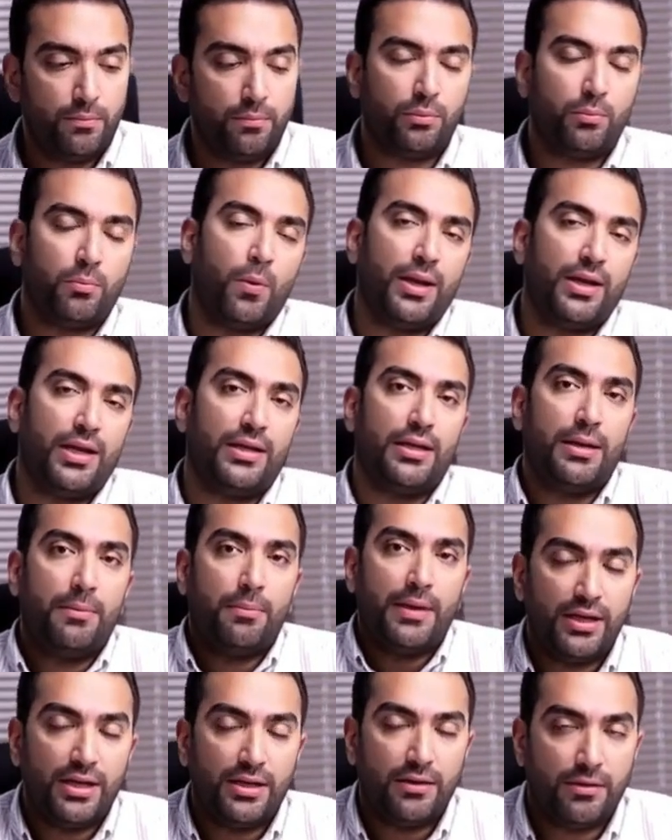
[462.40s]
What does it
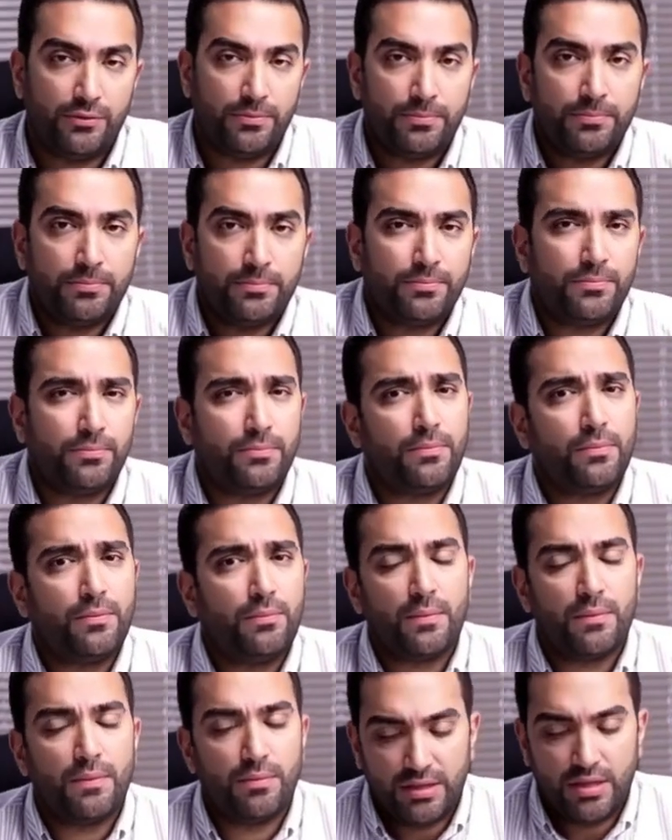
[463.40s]
mean?
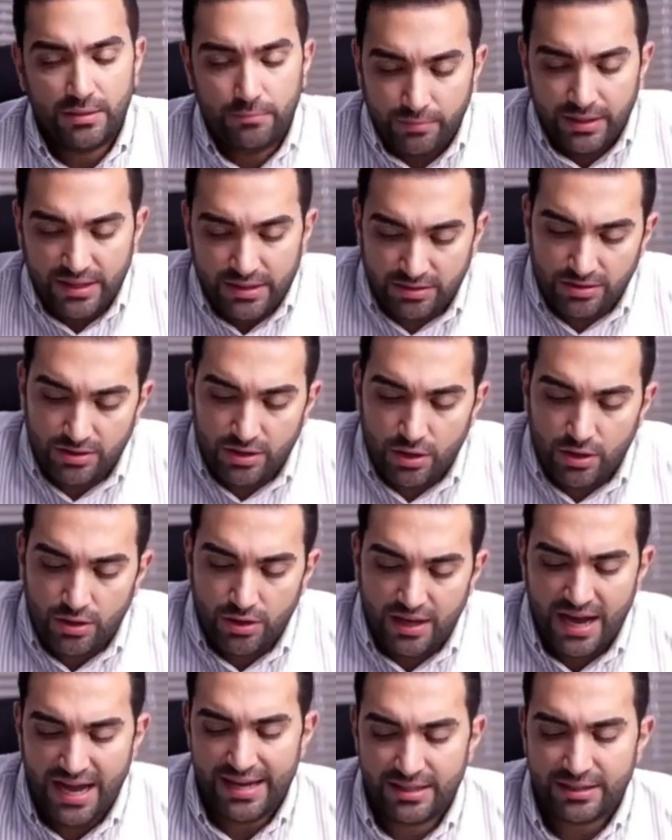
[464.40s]
It means,
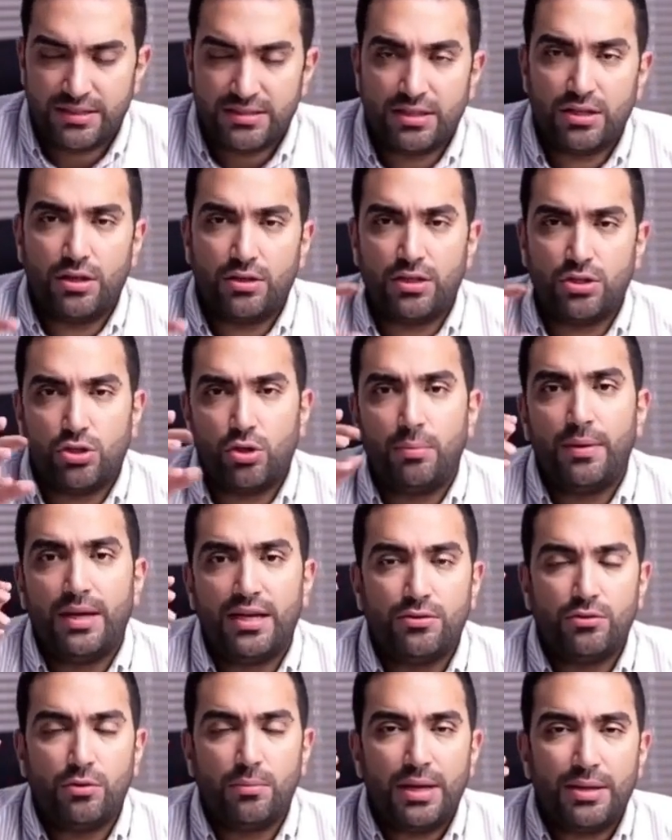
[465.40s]
sir, I consider the
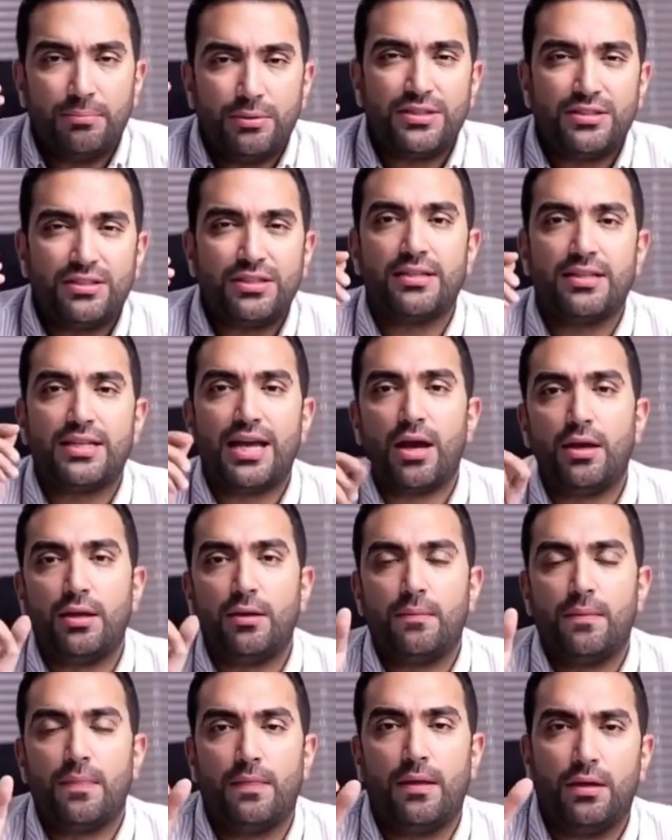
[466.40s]
domain for my business now.
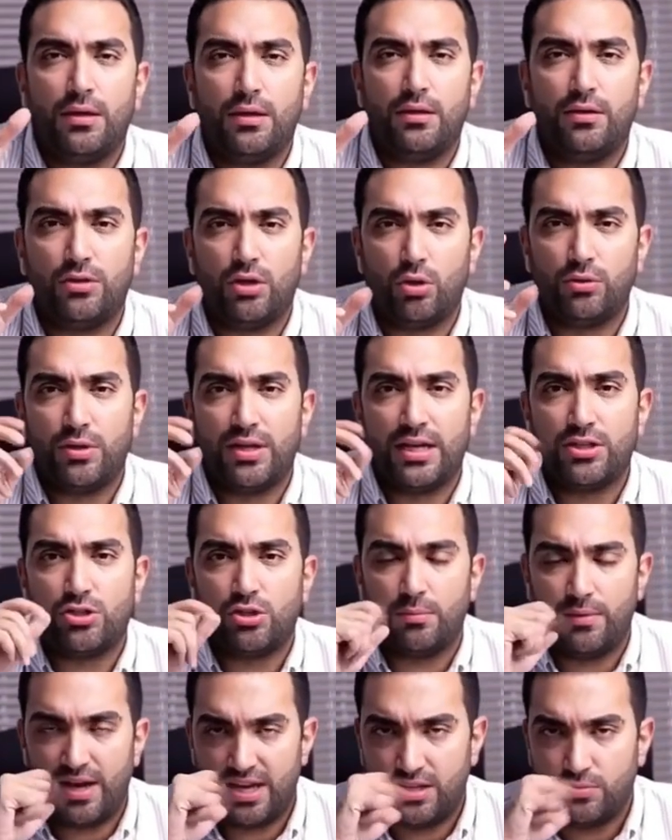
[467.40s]
Don't let
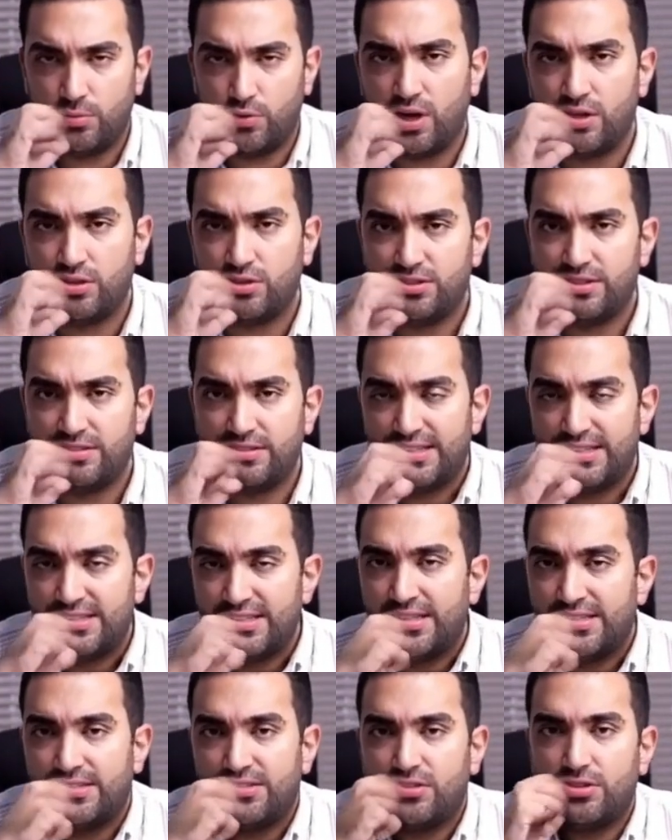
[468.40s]
your mind wander to
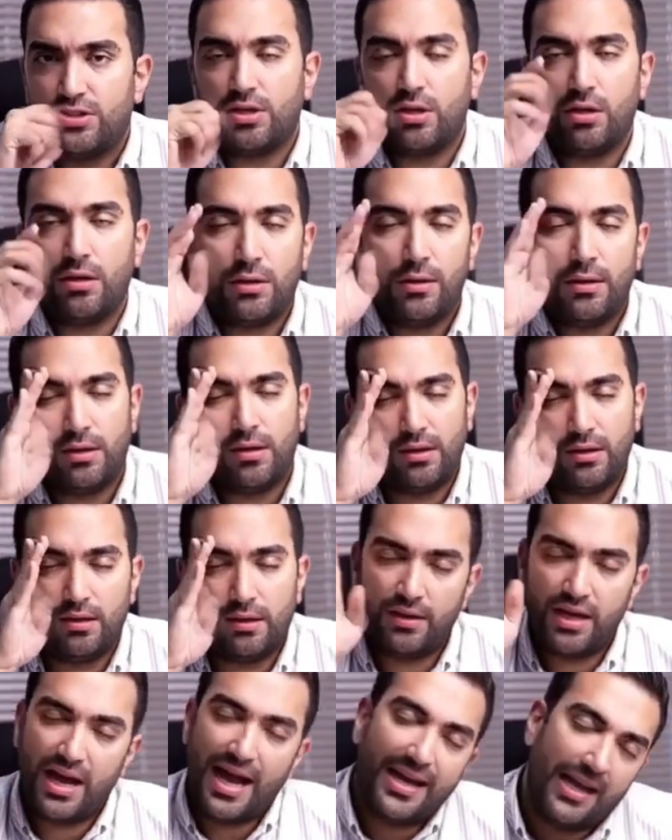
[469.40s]
thinking, sir,
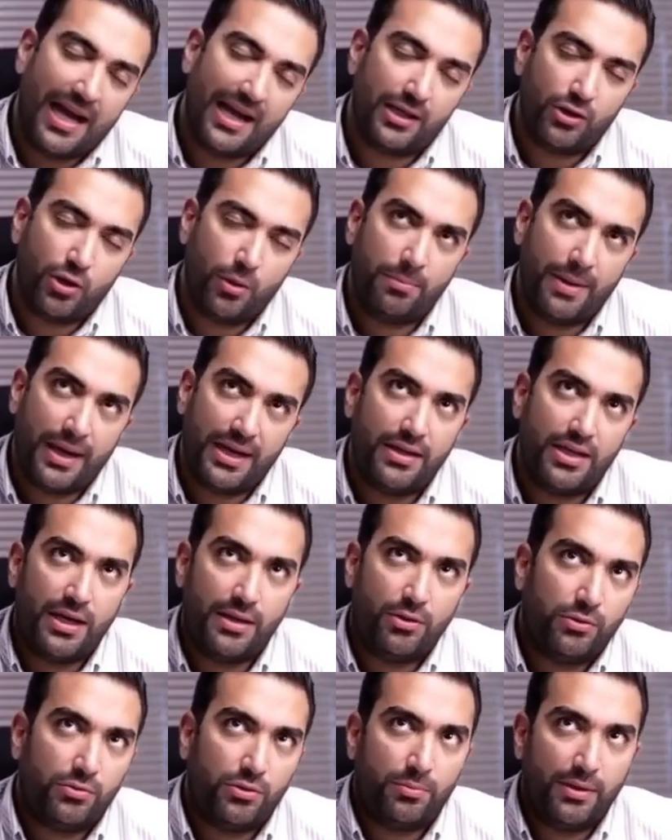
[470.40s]
I got a domain
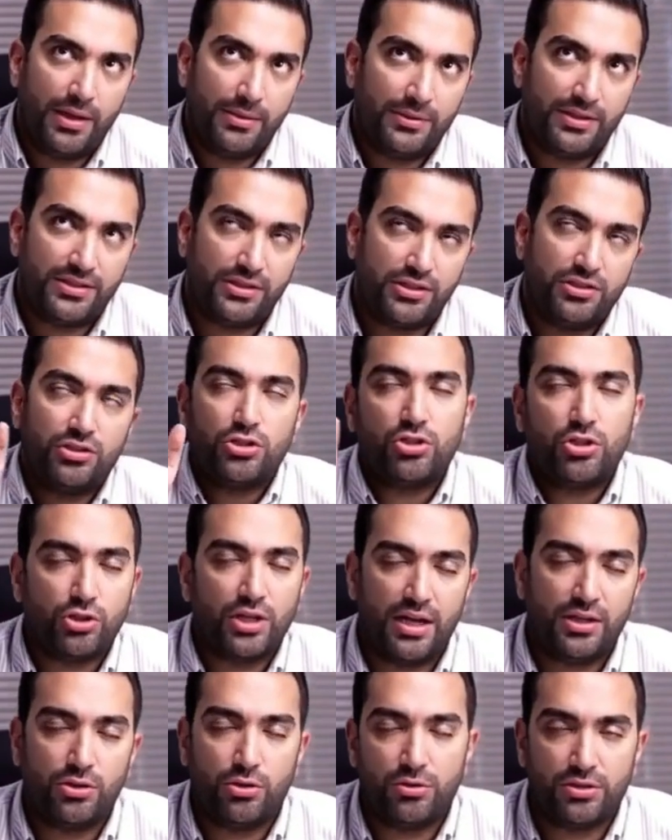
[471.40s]
level for my business. Should
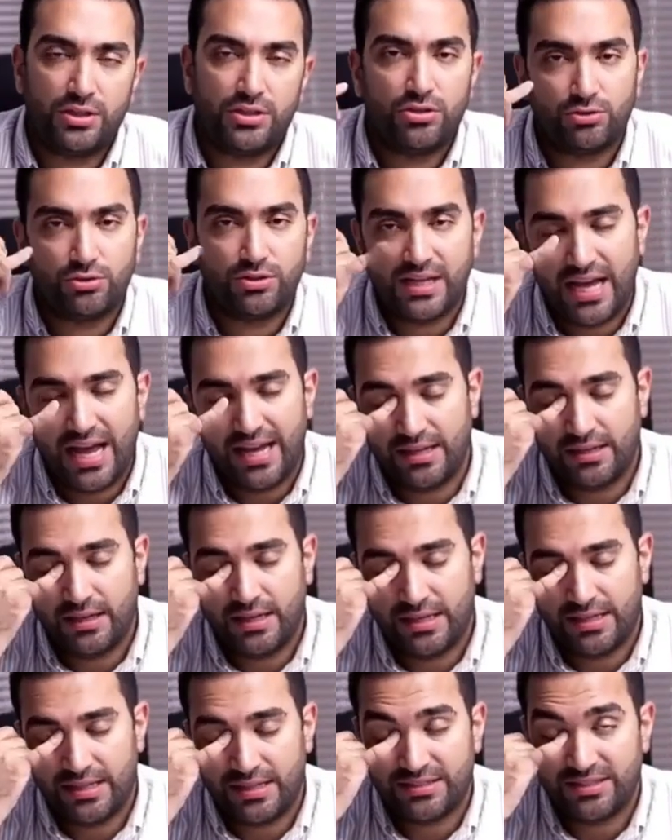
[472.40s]
I do this or that?
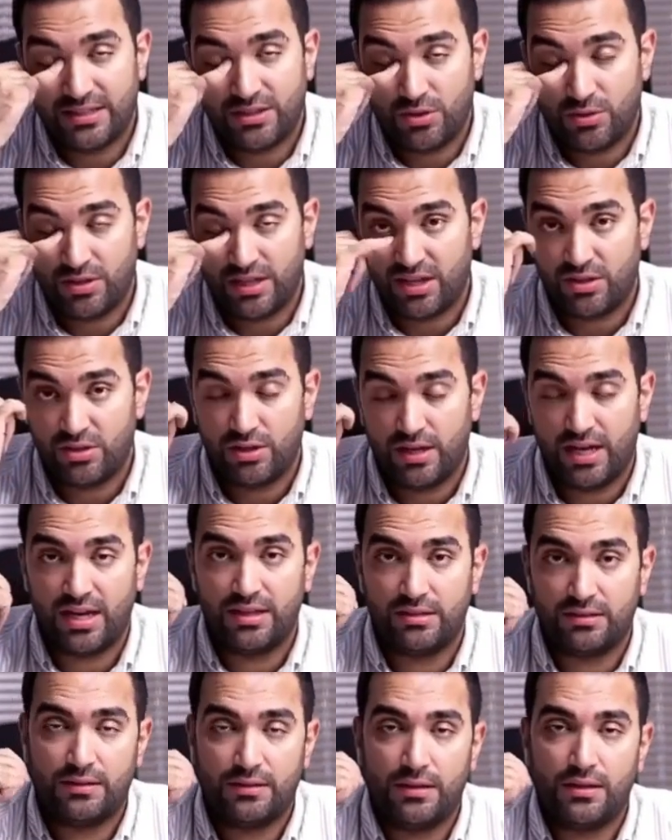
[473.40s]
Is it okay or not?